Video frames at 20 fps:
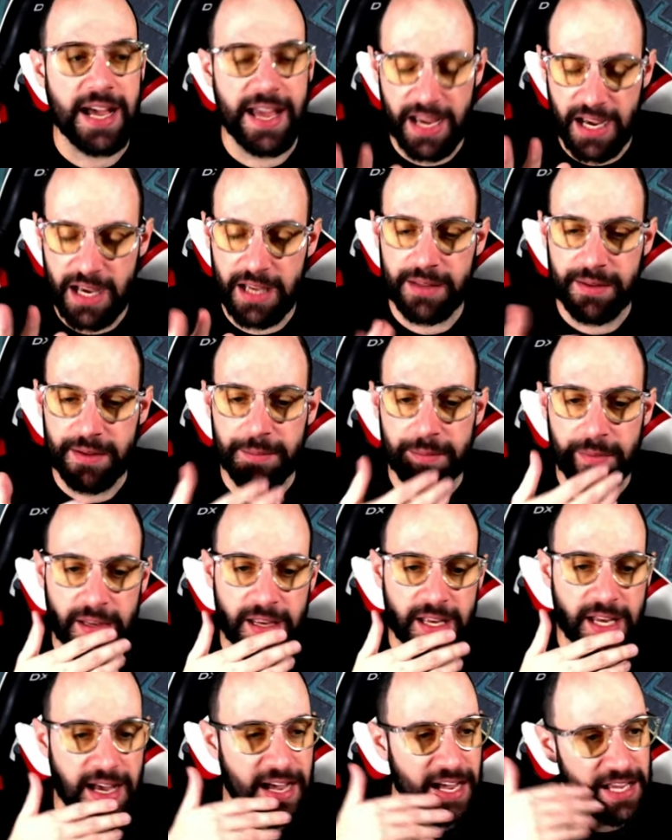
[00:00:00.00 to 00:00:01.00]
I had
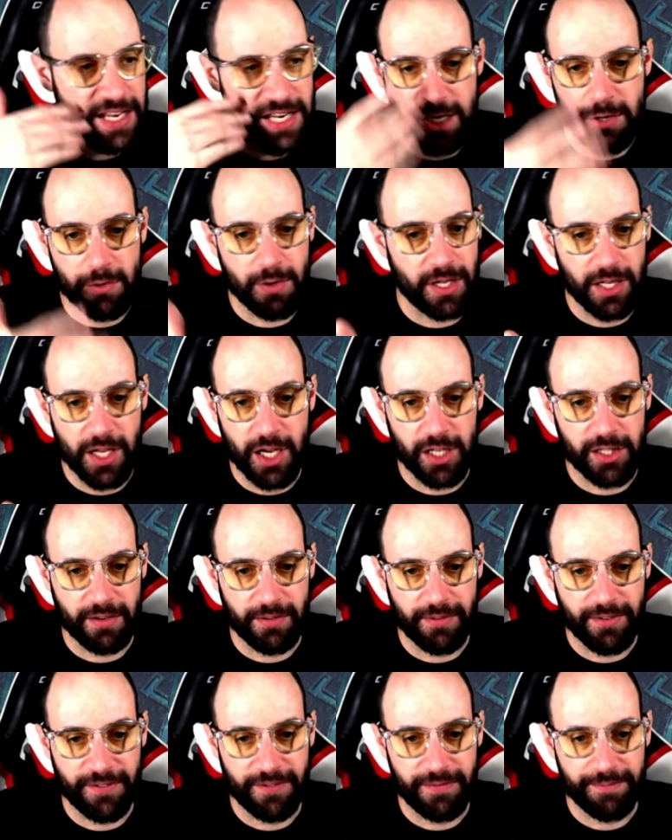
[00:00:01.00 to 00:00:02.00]
I knew a lot
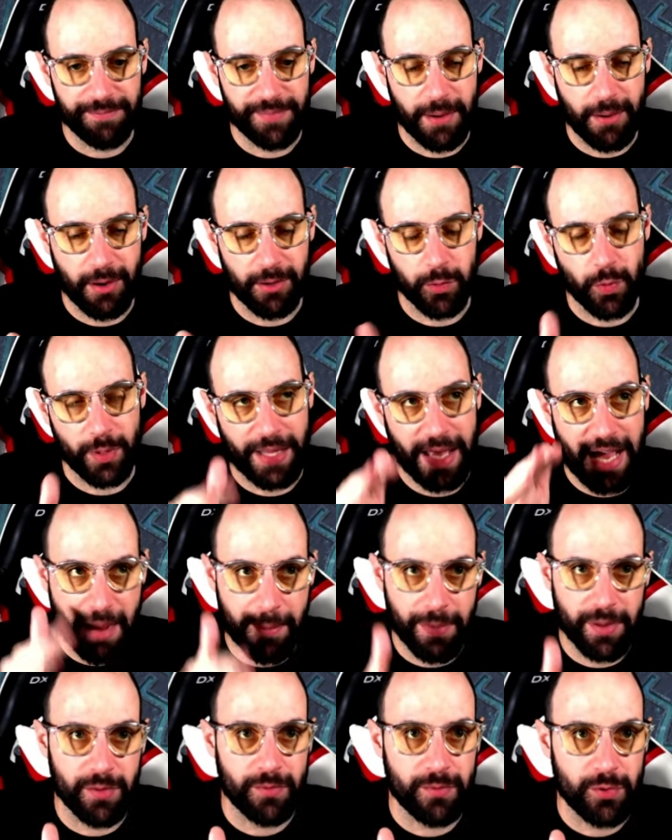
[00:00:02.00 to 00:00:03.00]
of about what
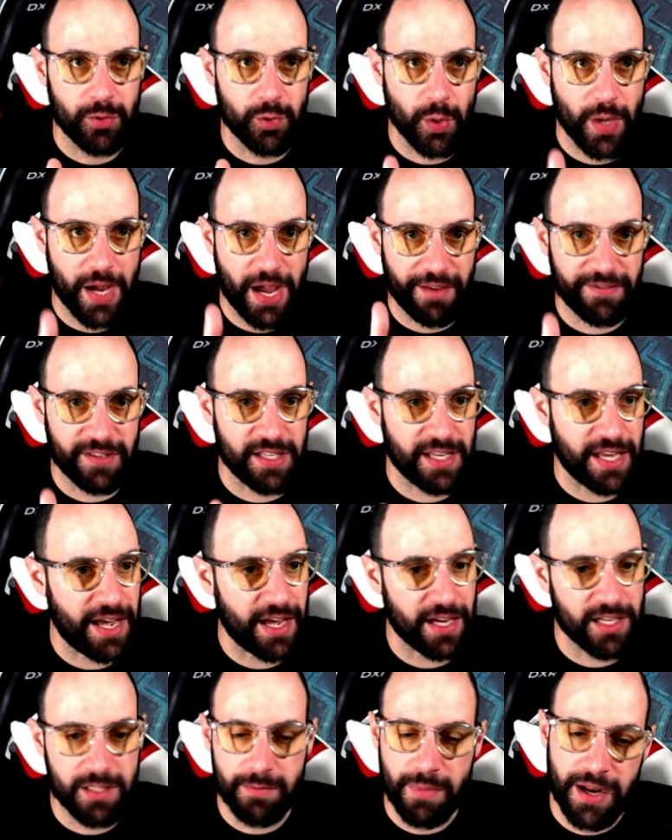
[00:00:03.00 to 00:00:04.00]
happened to F T X.